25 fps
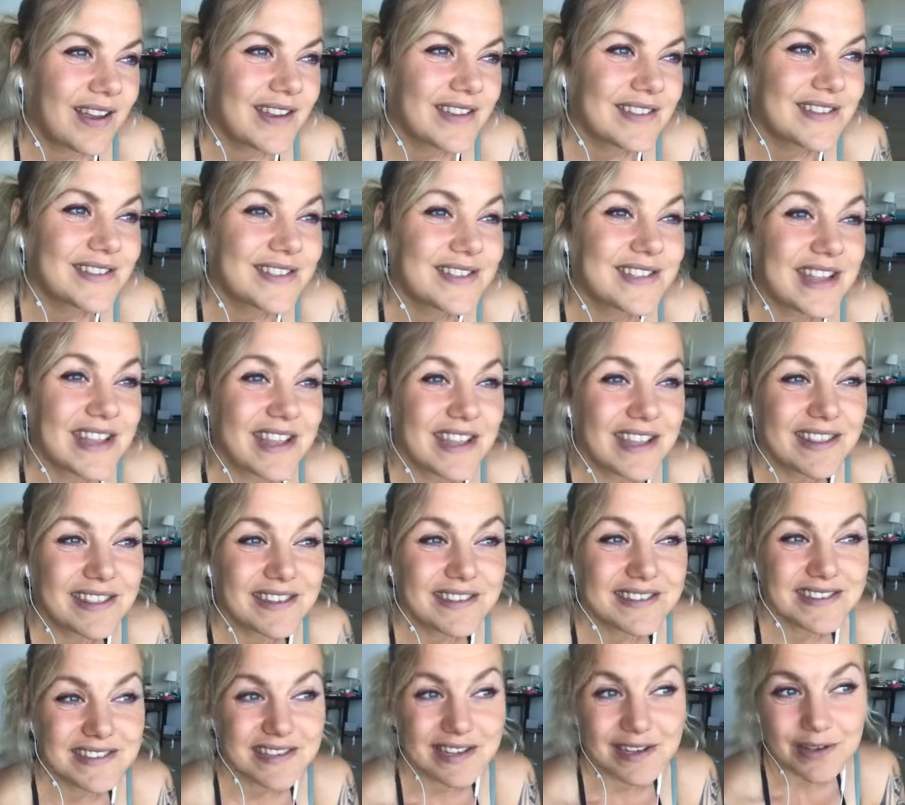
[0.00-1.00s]
stay
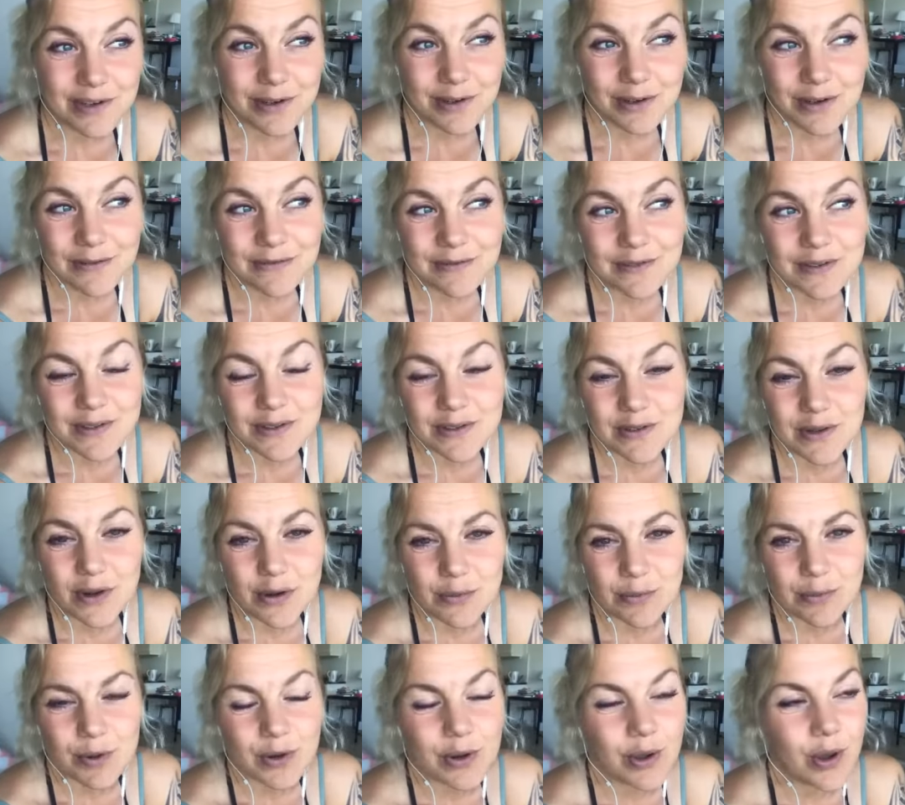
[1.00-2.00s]
the center of the
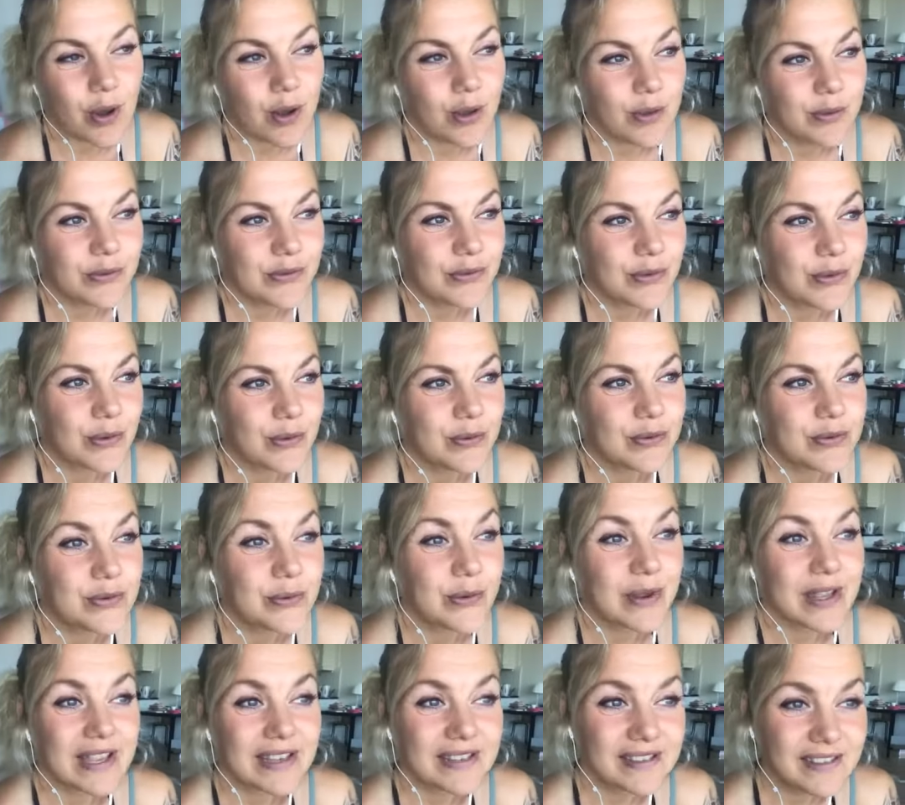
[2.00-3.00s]
storm, but also to
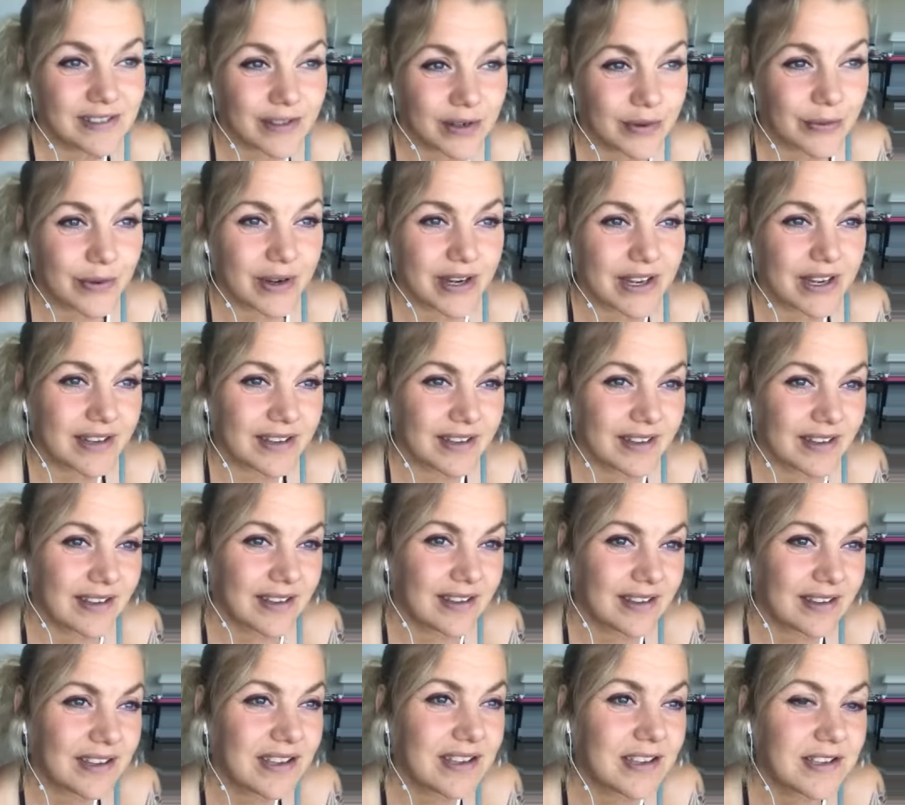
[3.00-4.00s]
integrate
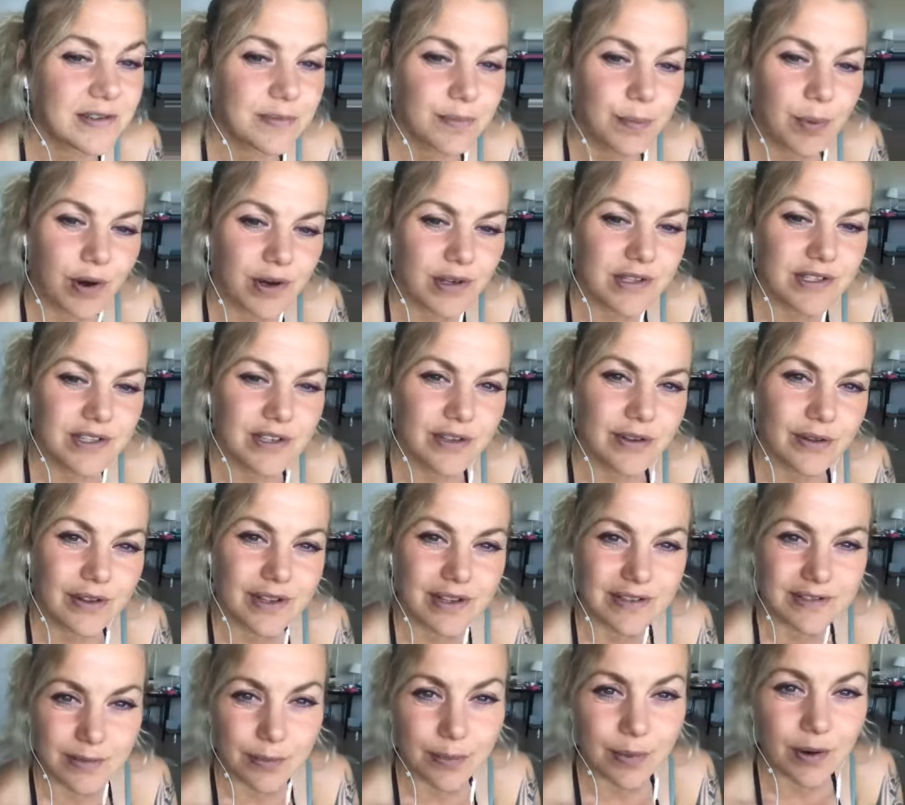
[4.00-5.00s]
each particle
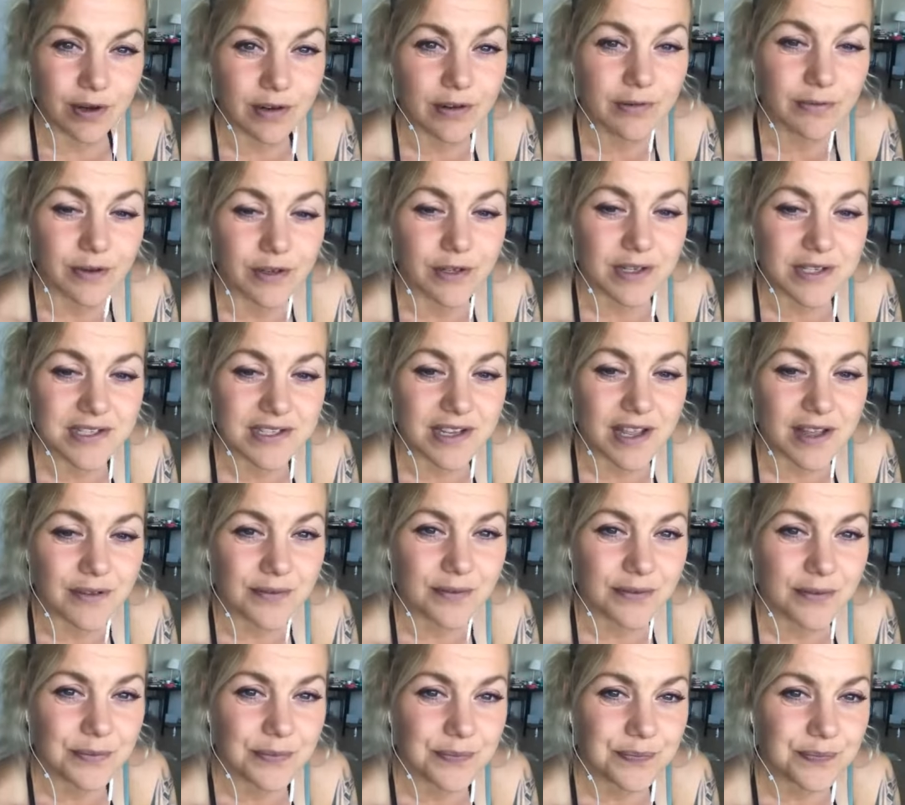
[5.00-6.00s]
as a part of ourselves.
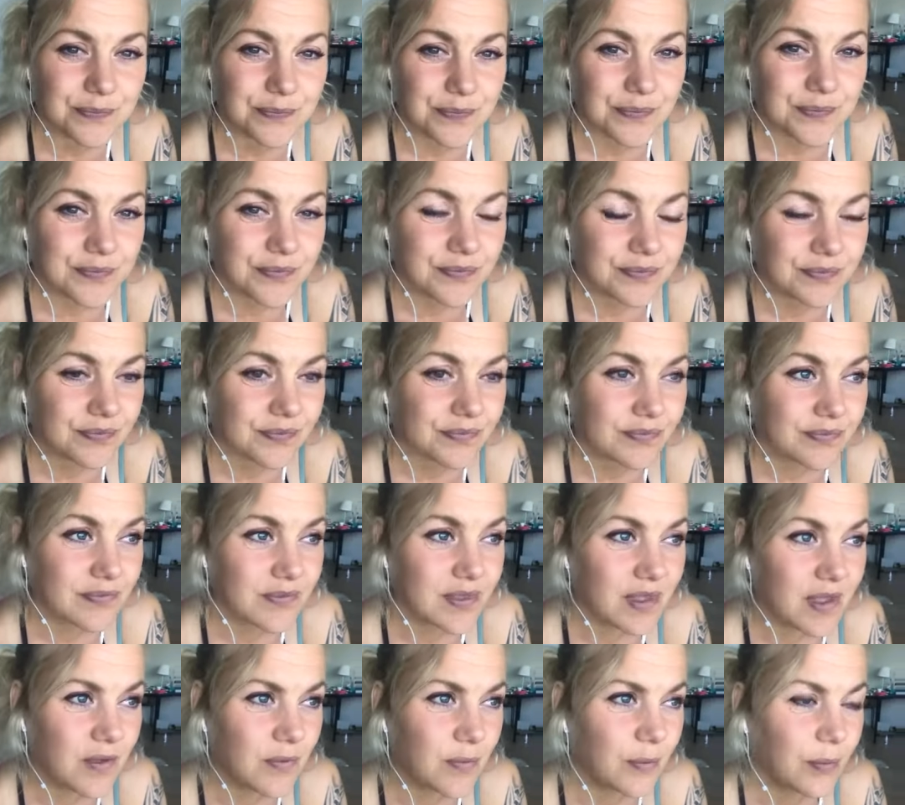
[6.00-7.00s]

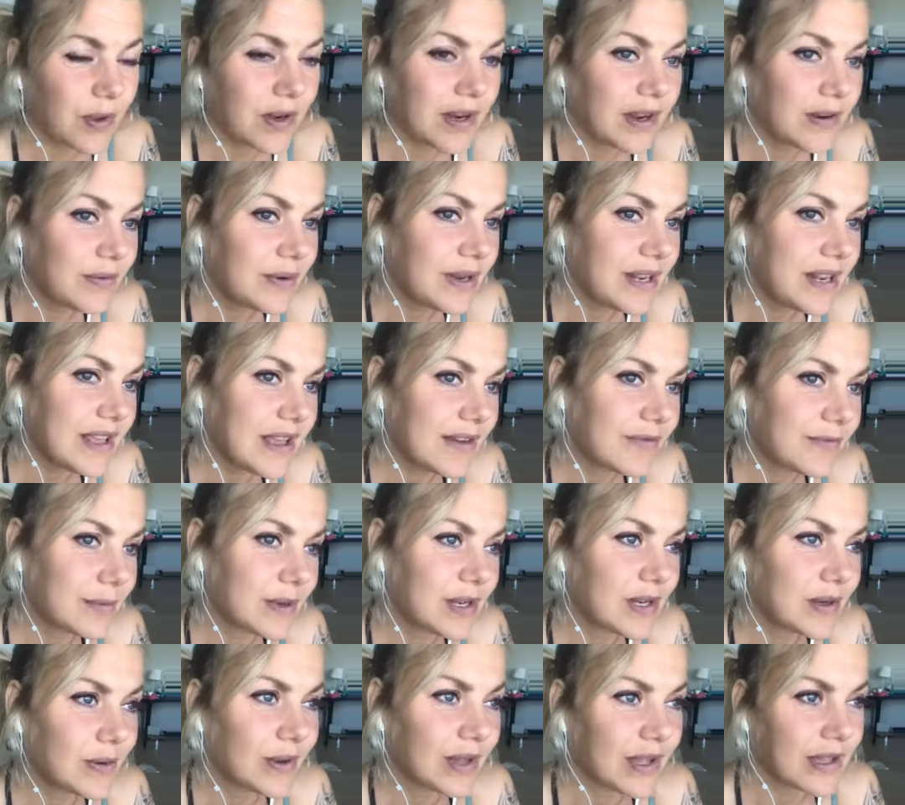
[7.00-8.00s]
What I really have
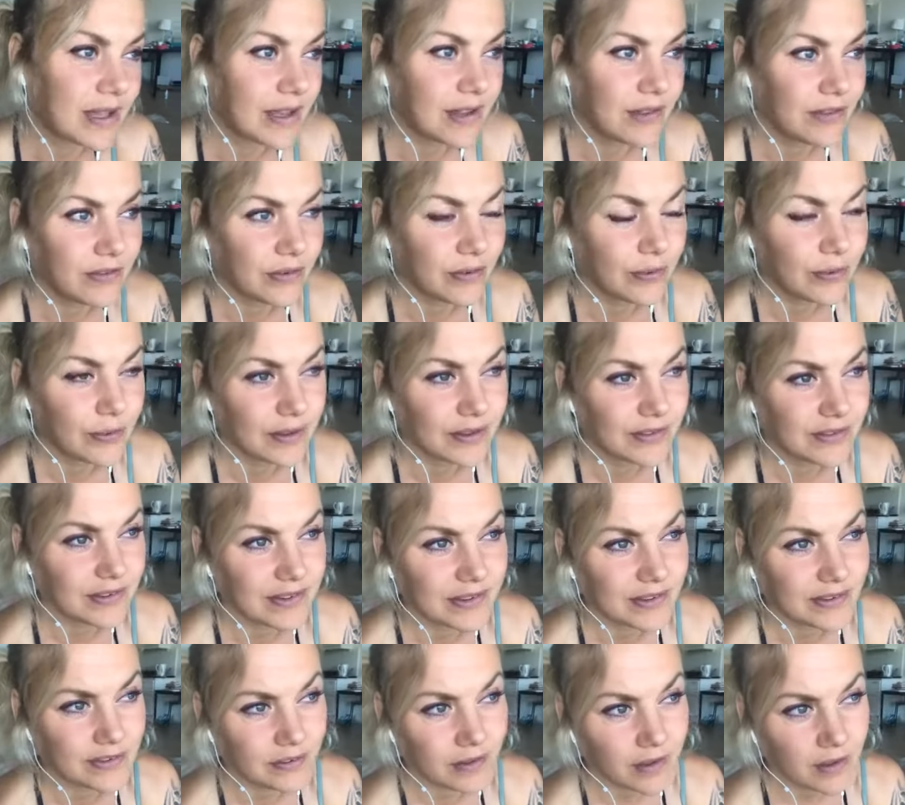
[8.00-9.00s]
been looking into is
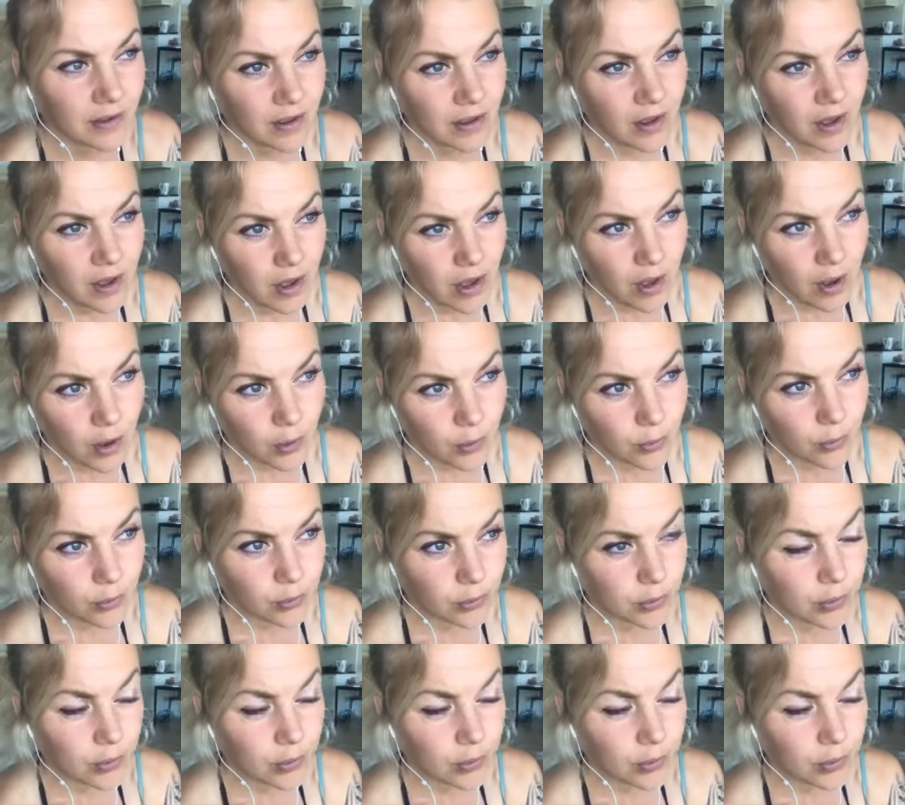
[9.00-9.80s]
this whole